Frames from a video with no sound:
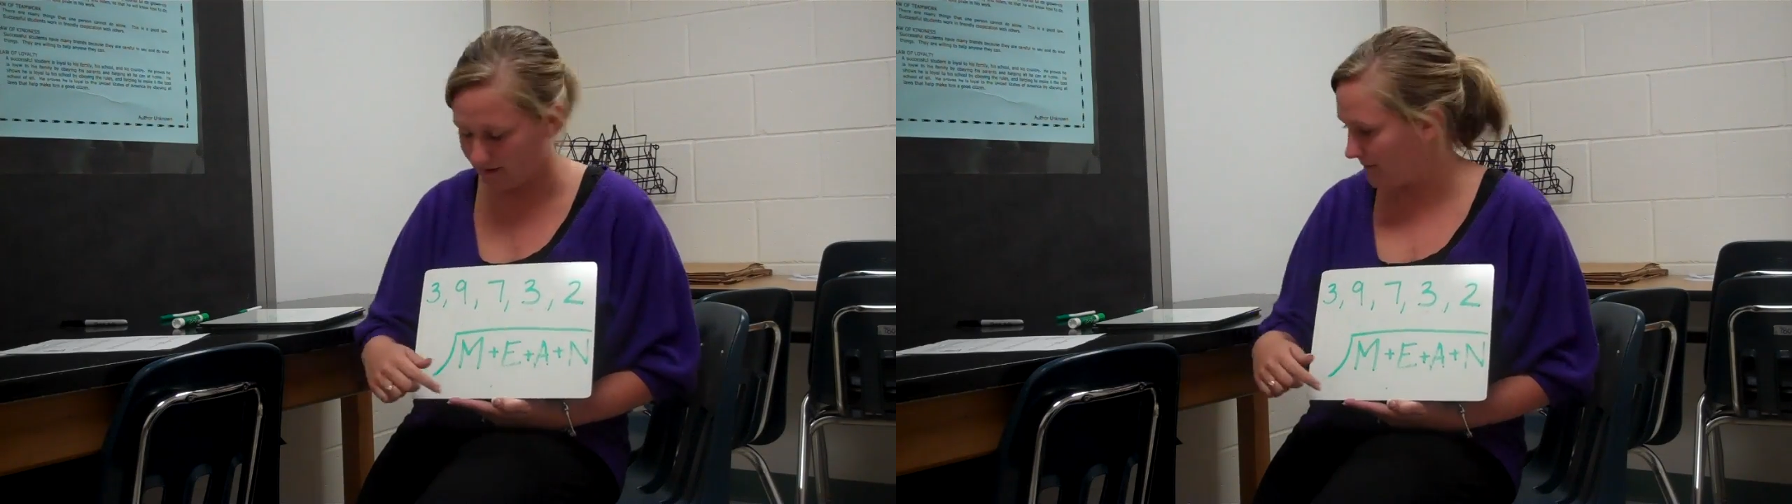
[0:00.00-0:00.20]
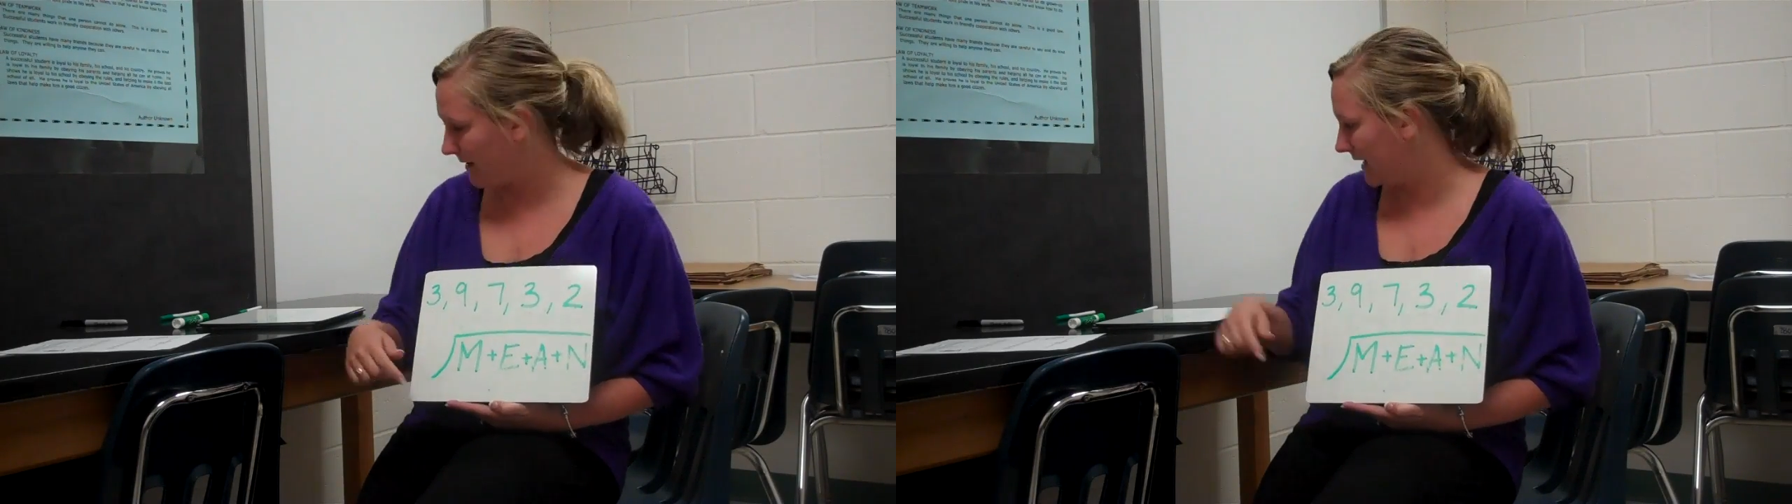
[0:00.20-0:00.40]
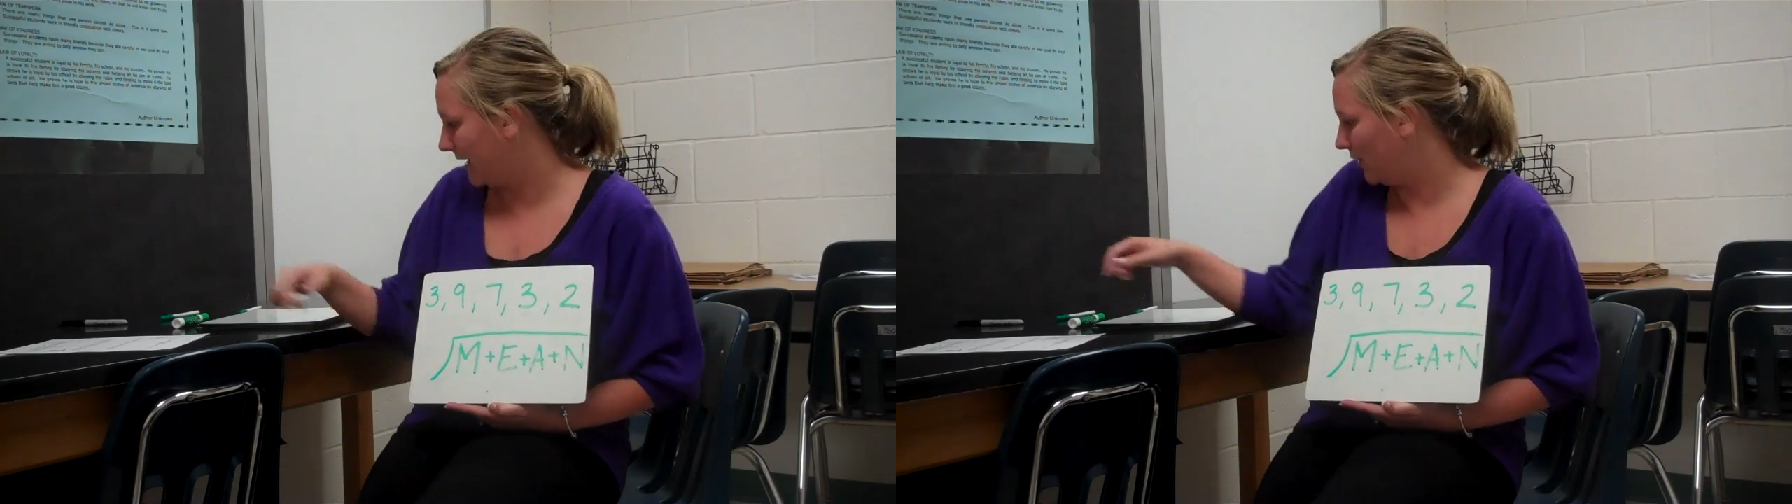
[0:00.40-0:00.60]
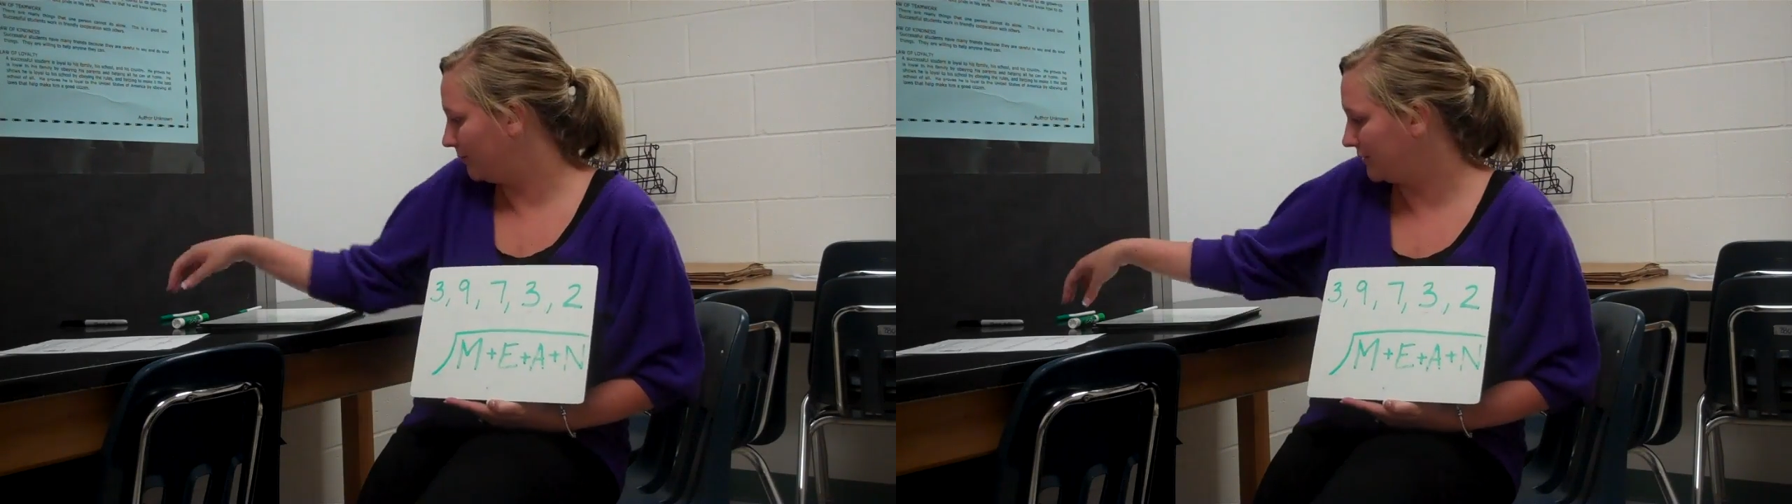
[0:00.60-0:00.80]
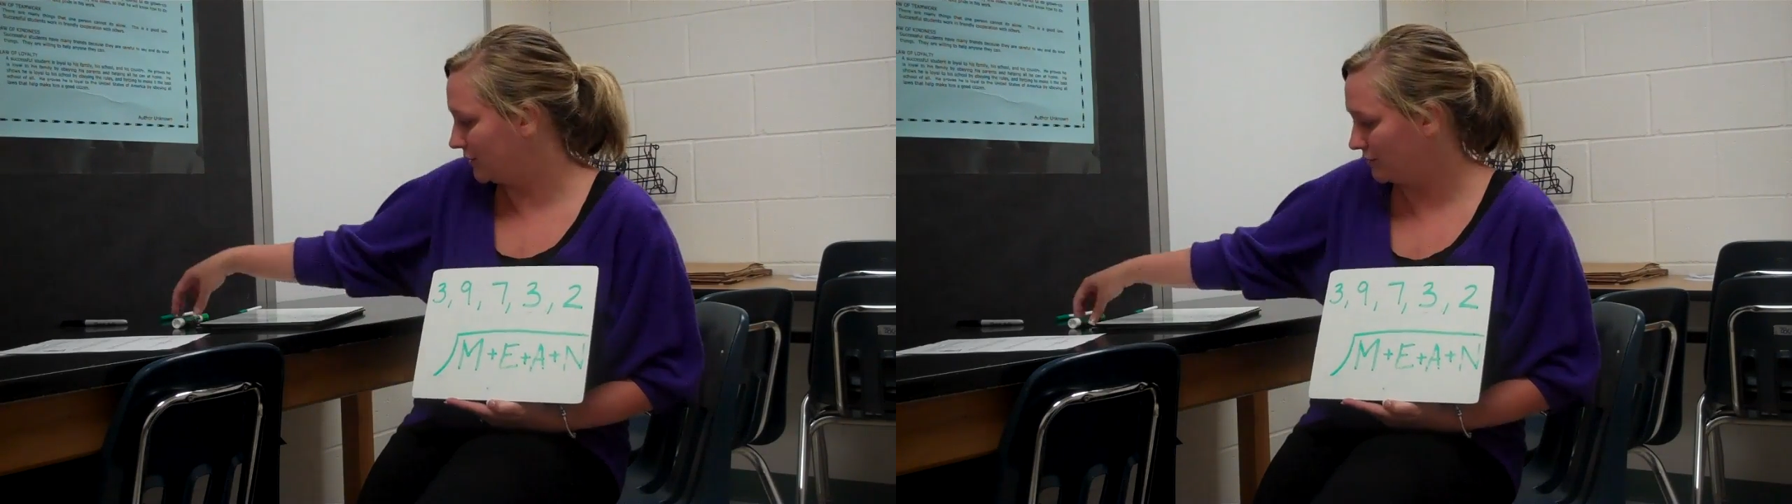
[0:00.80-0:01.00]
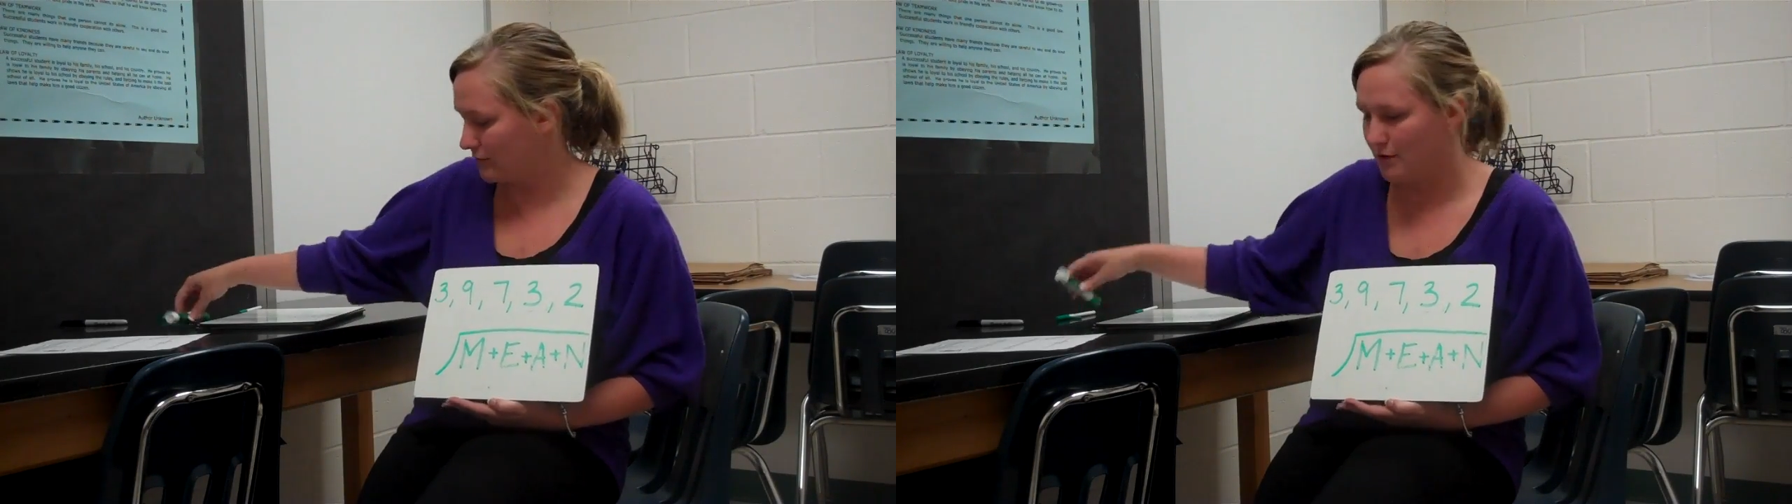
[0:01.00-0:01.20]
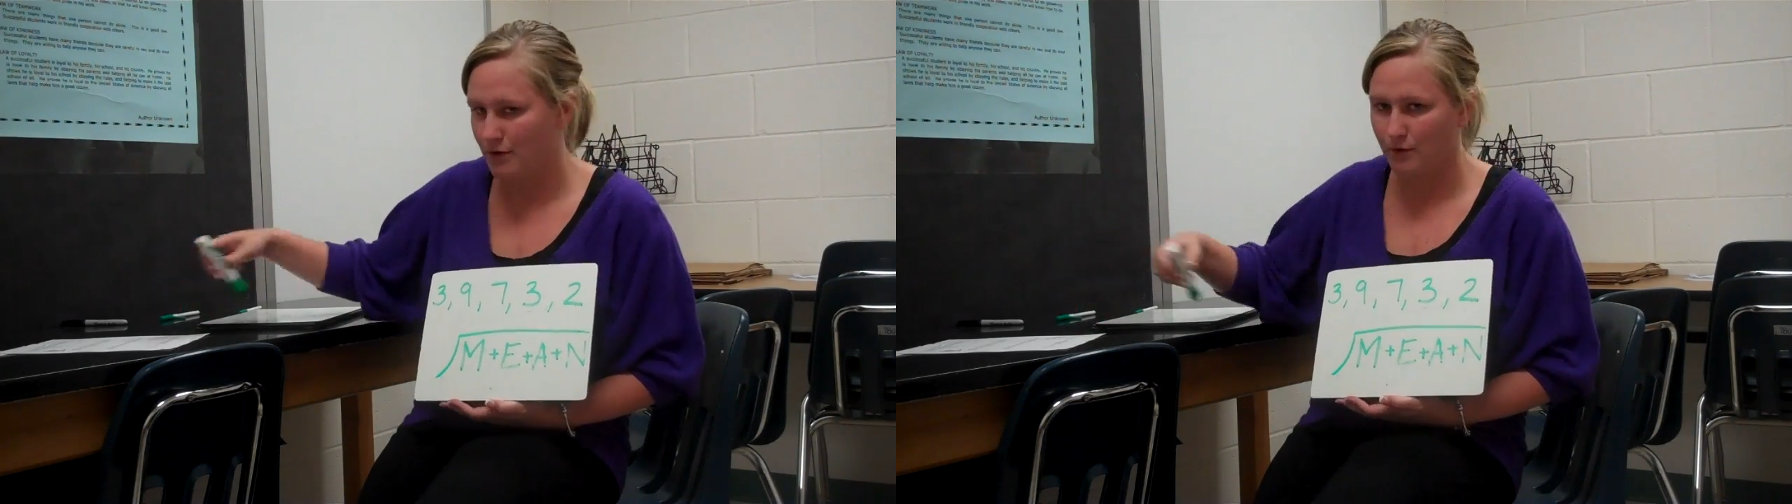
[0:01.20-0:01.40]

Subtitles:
that might help you